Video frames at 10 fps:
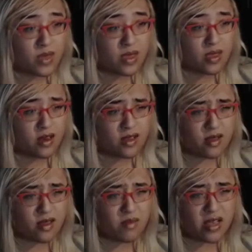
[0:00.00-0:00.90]

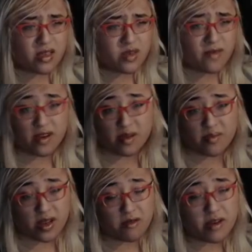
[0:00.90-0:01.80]
The mileage may vary
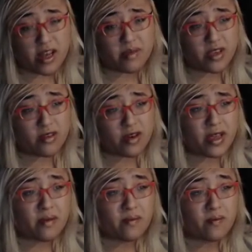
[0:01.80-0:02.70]
depending on what element you are,
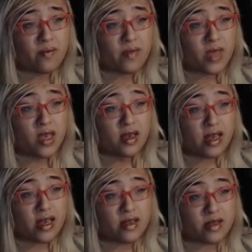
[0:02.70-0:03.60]
though.
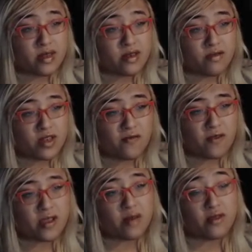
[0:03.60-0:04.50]
So once you
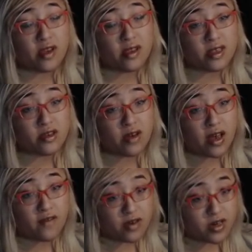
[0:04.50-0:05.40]
fully upgrade this, you'll
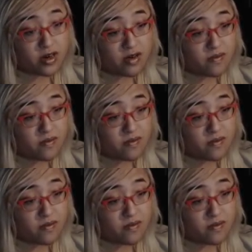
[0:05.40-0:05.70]
have your Eternal.